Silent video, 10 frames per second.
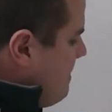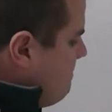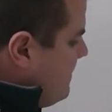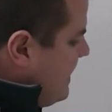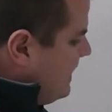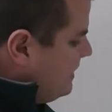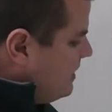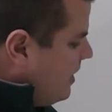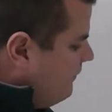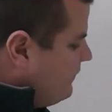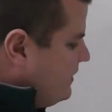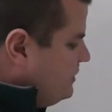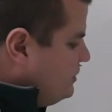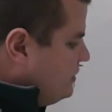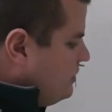man
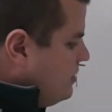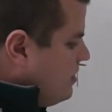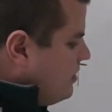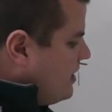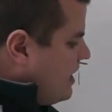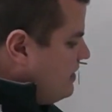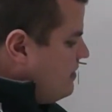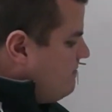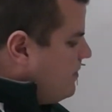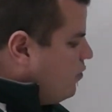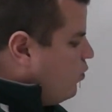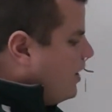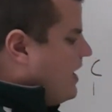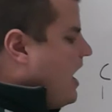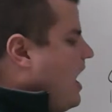coverage, okay, but
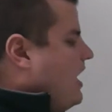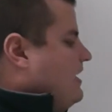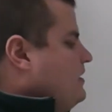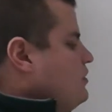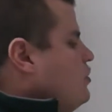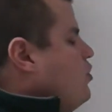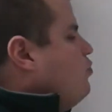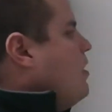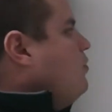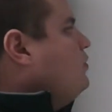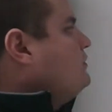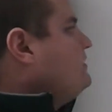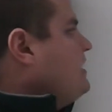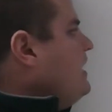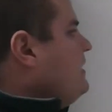1 high. What we'll
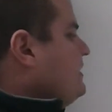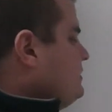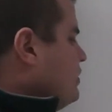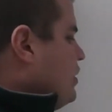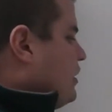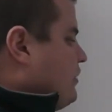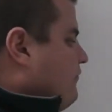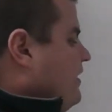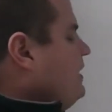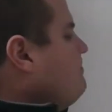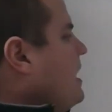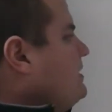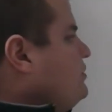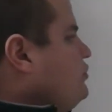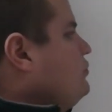say is 3
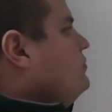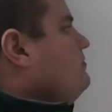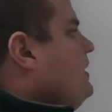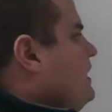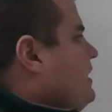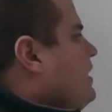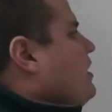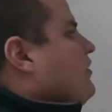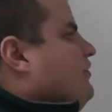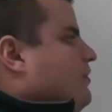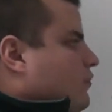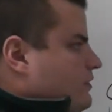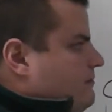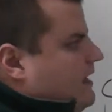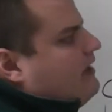monsoon, meaning the
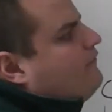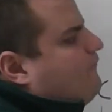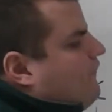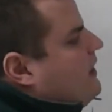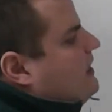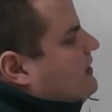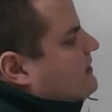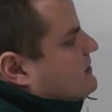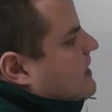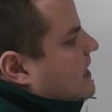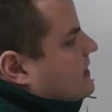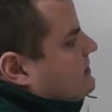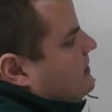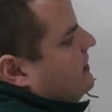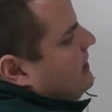only man free in this
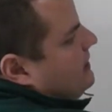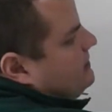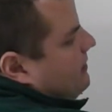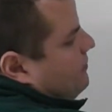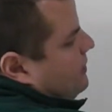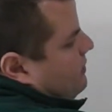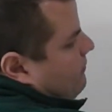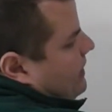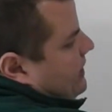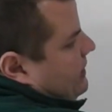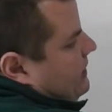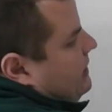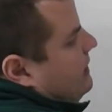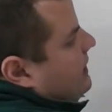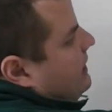case is number 3.
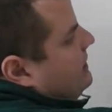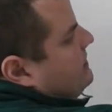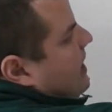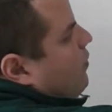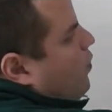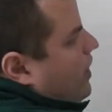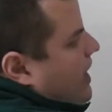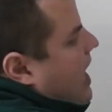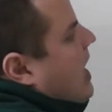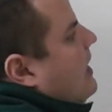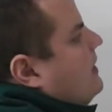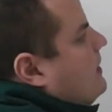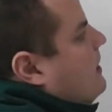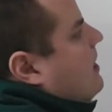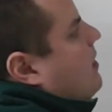He's got 1 high.
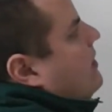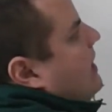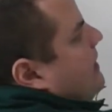Okay,